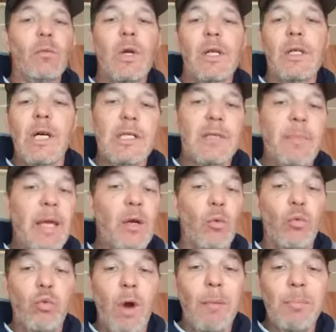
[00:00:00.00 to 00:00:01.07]
what it does is make a
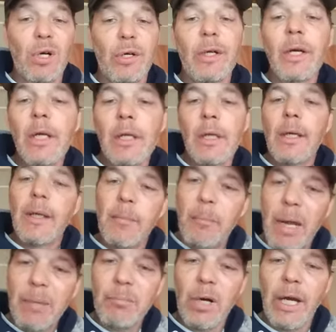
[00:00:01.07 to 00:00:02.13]
rubber
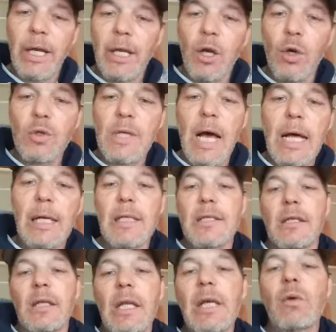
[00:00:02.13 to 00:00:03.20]
membrane. It goes on as
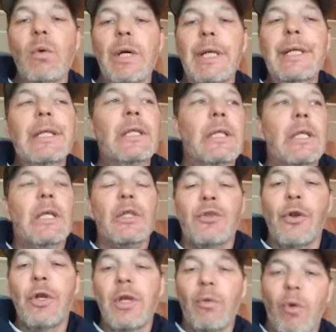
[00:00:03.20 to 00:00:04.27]
a liquid,
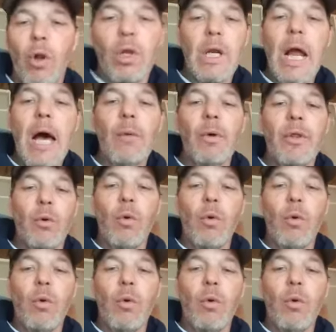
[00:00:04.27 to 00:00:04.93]
so you can roll it on with a